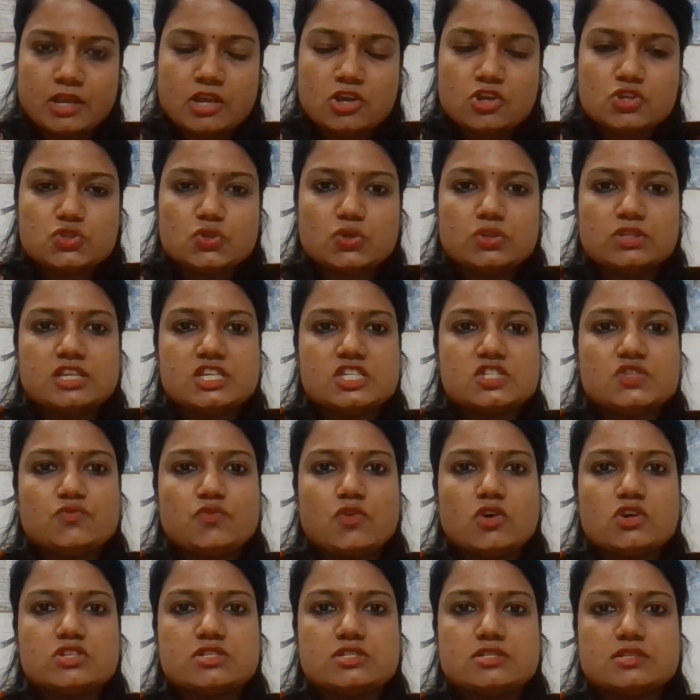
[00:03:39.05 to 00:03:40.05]
So this
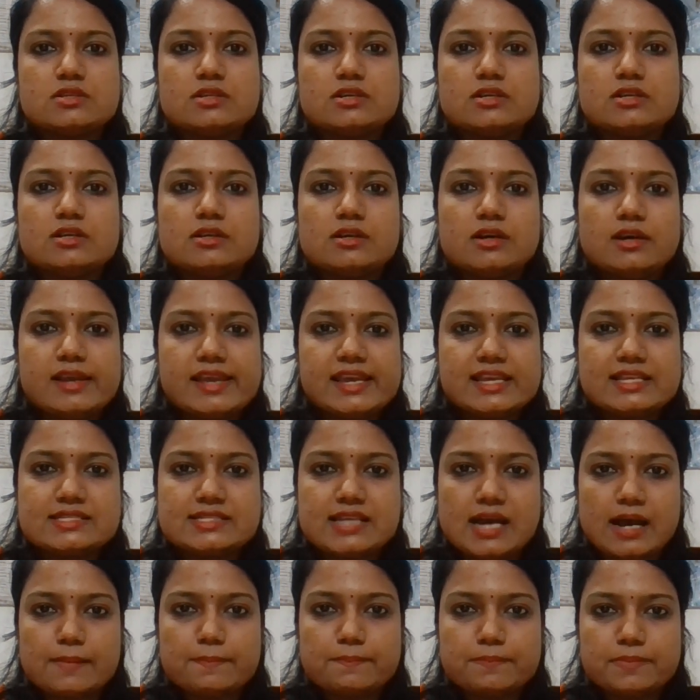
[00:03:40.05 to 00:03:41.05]
was the
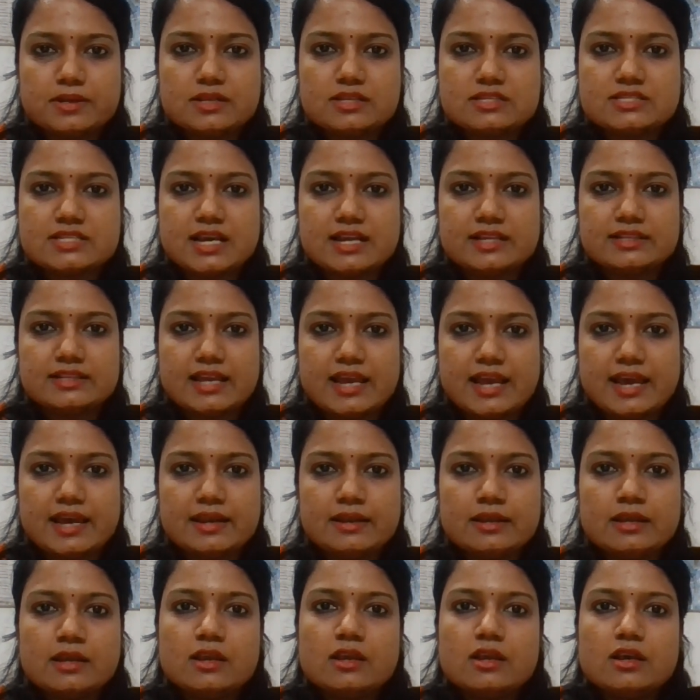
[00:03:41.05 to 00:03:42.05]
examples are there.
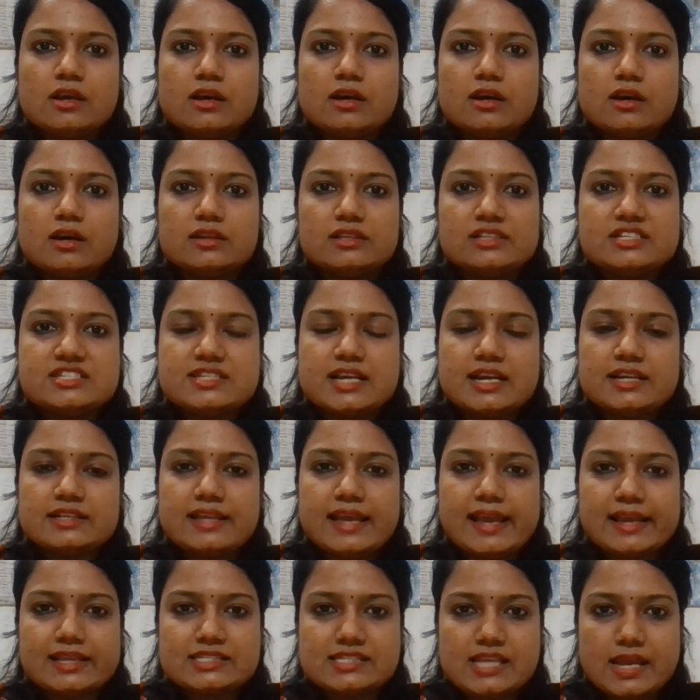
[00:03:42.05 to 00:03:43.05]
These are
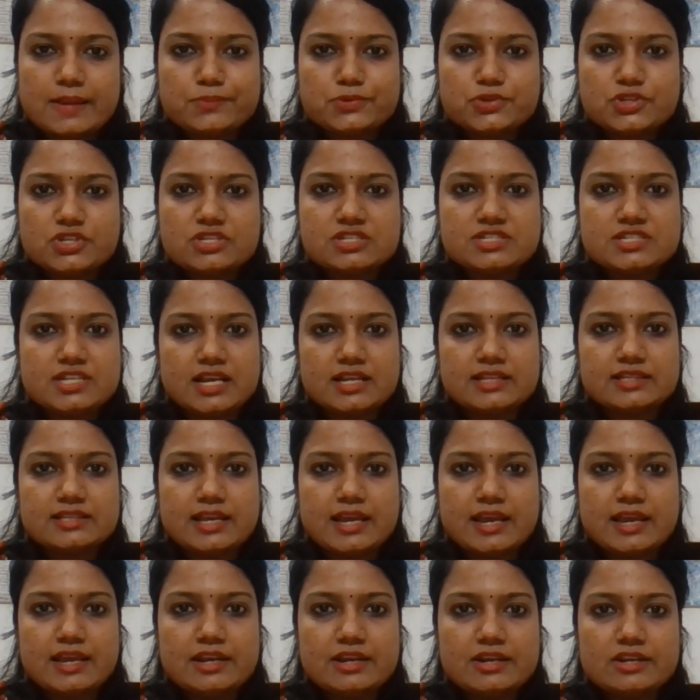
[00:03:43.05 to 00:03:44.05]
the exceptions are
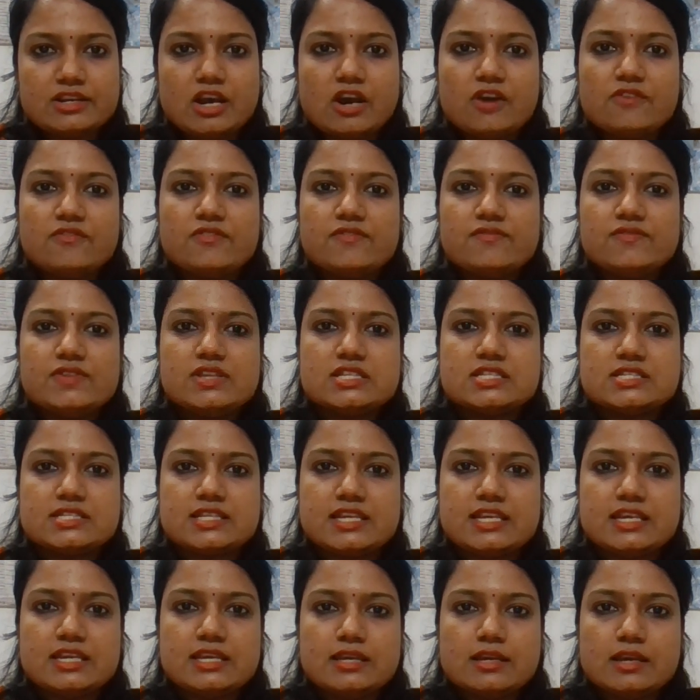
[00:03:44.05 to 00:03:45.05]
there. Now we will
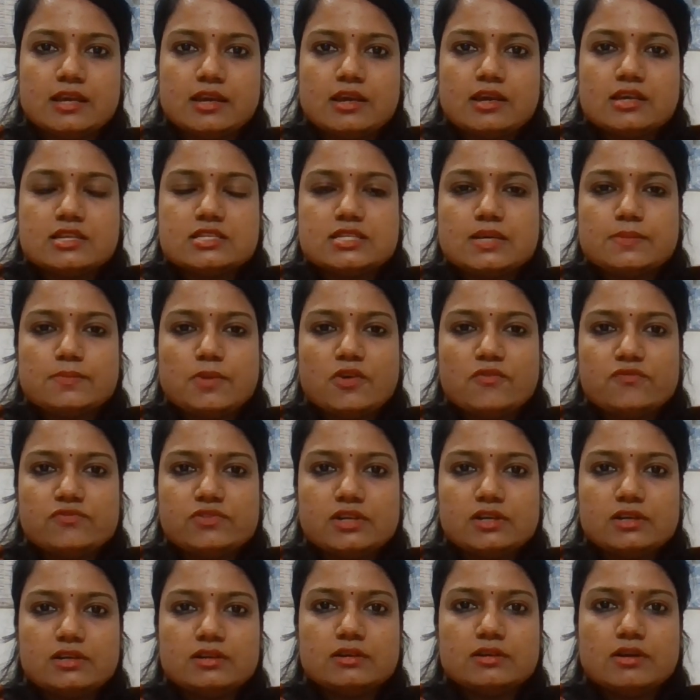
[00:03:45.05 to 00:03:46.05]
see some of
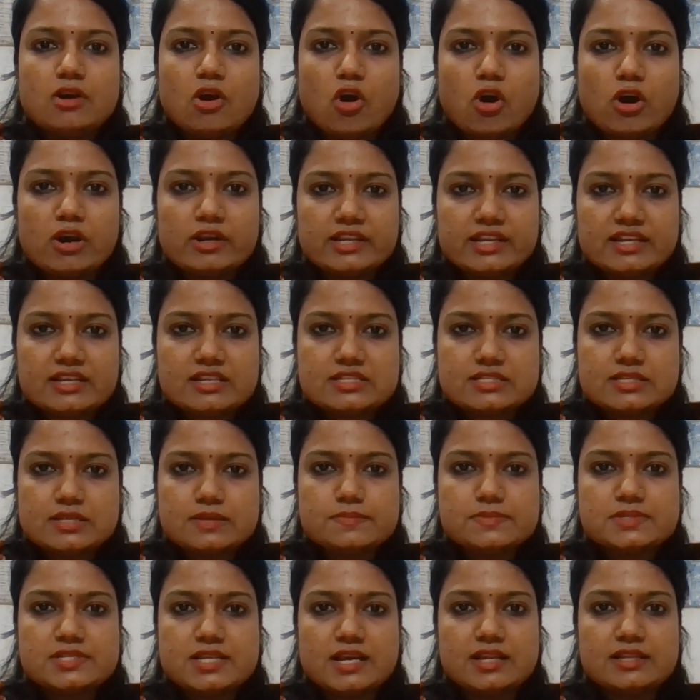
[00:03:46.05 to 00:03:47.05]
the
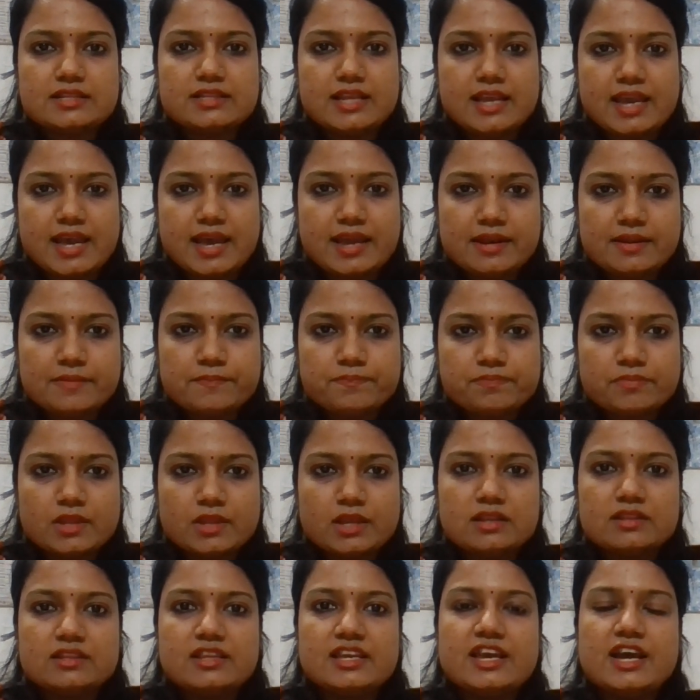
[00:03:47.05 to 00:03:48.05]
organisms are there.
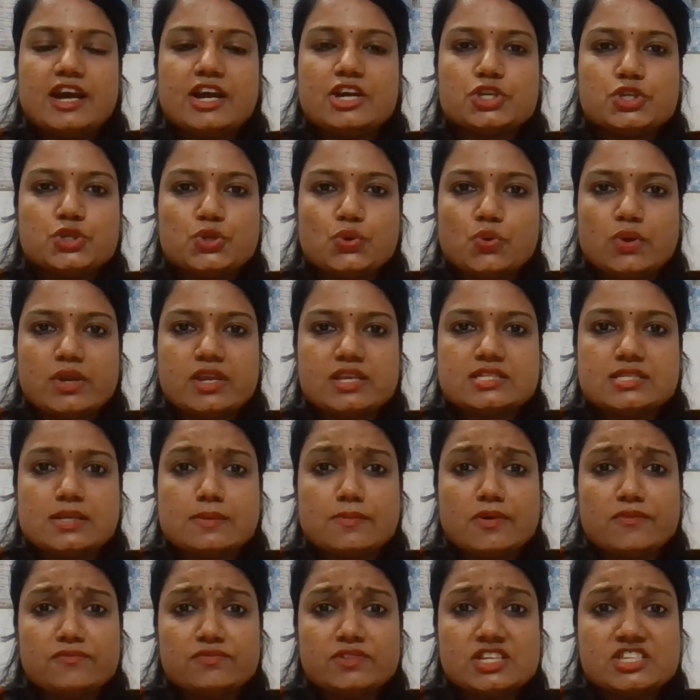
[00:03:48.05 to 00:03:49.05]
They are showing some
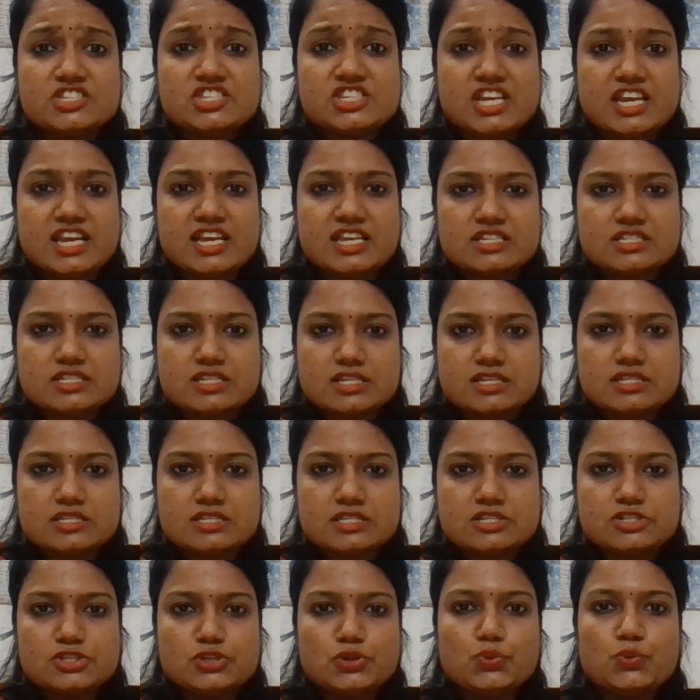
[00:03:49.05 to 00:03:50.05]
of the
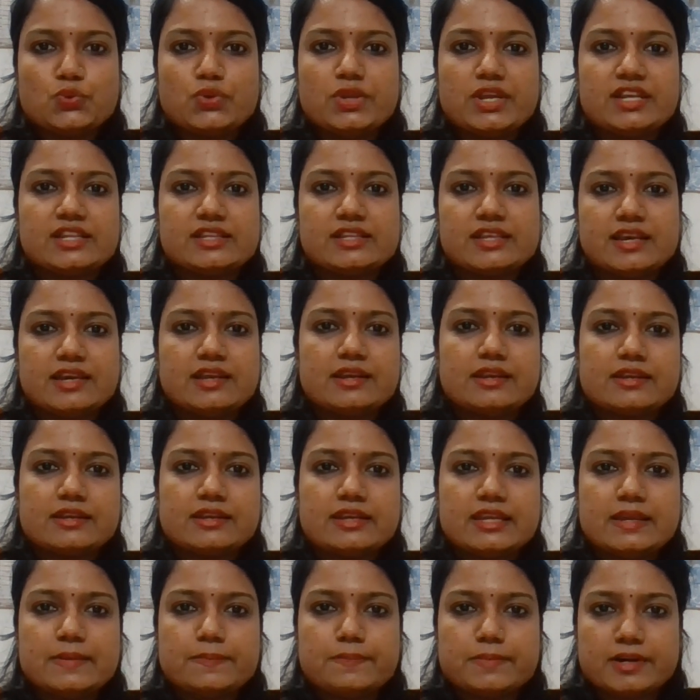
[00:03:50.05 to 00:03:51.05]
changes during their
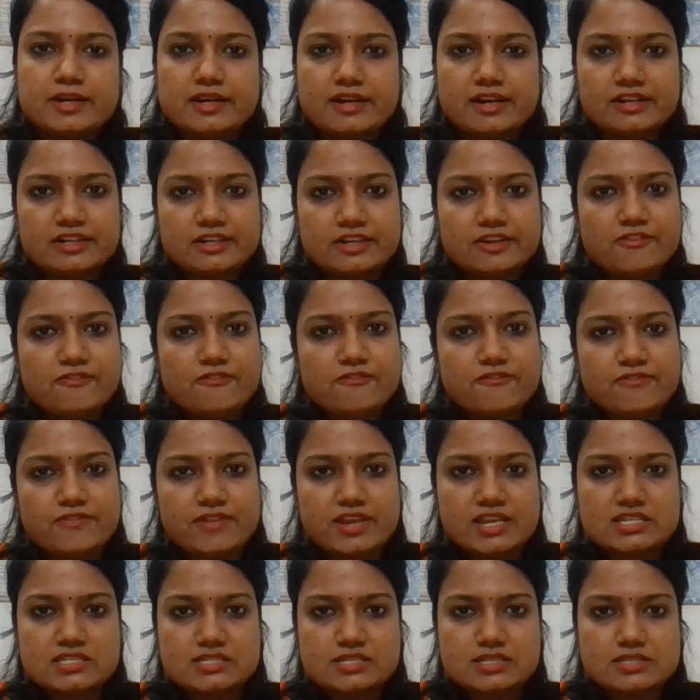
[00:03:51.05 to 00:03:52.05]
reproductive
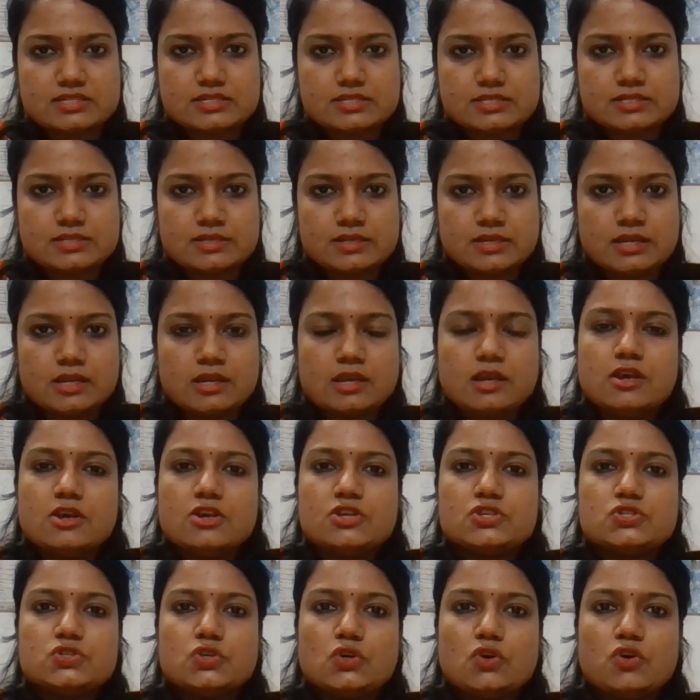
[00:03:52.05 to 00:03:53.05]
phases.
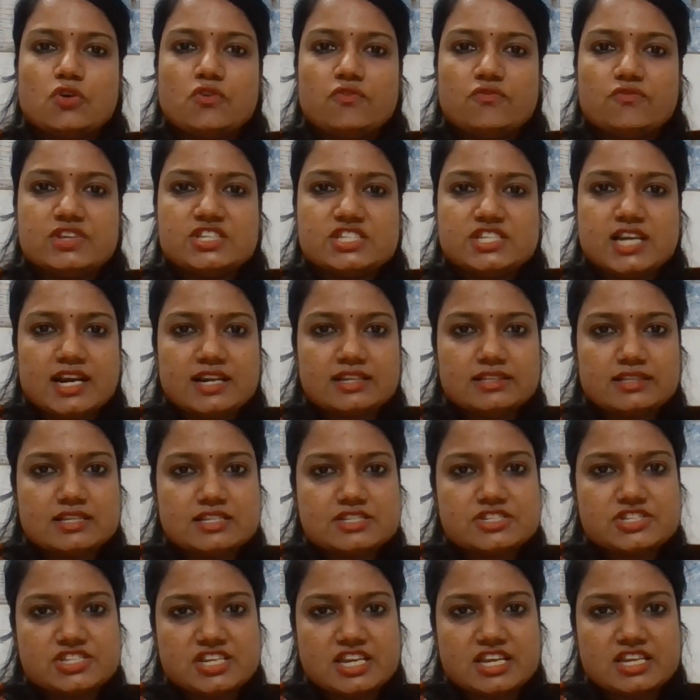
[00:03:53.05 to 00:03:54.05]
So which are
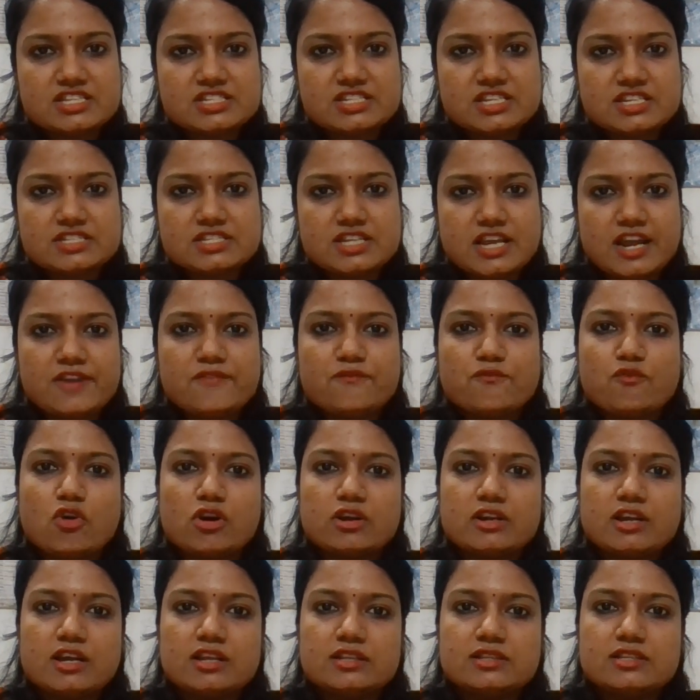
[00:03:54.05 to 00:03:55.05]
these changes and
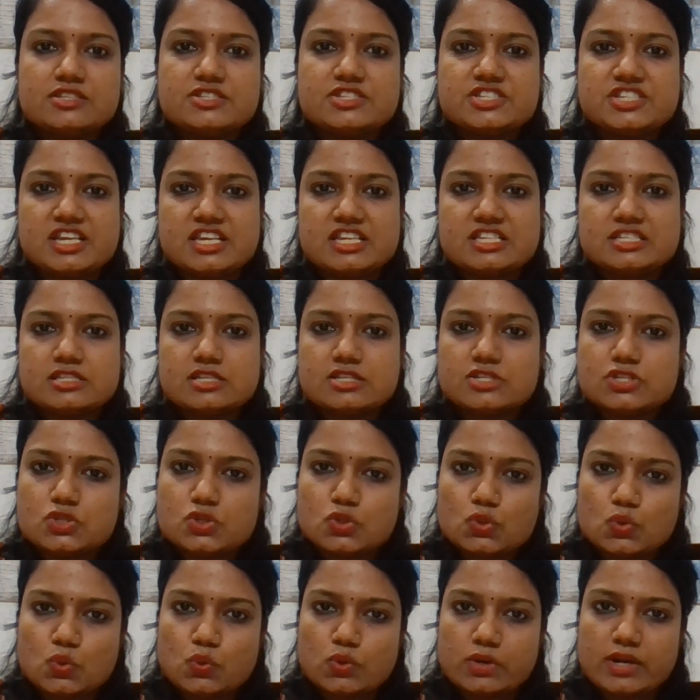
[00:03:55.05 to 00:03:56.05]
what are these changes
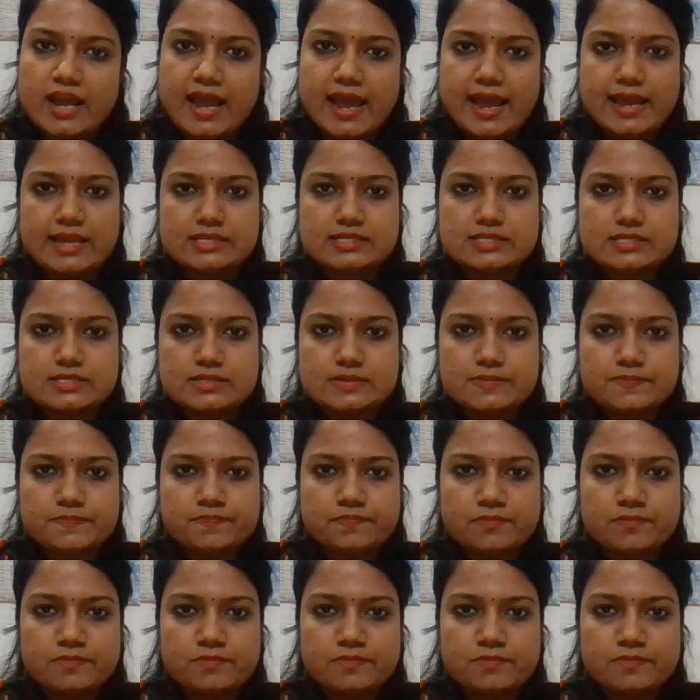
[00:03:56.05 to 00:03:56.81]
known as?